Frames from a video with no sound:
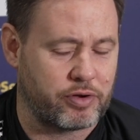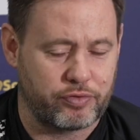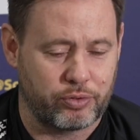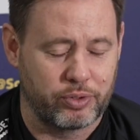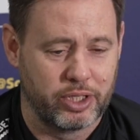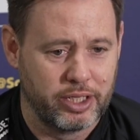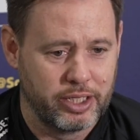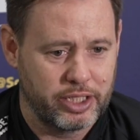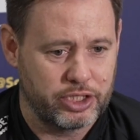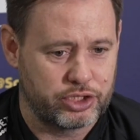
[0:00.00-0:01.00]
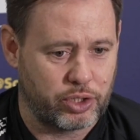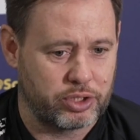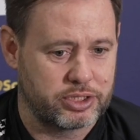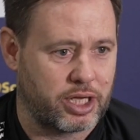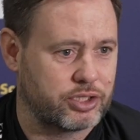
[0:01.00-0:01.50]
I thought he showed
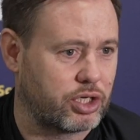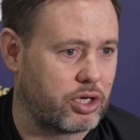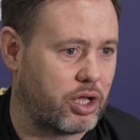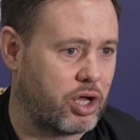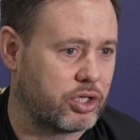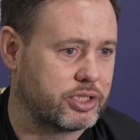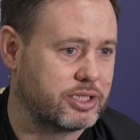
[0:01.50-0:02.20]
a touch of class.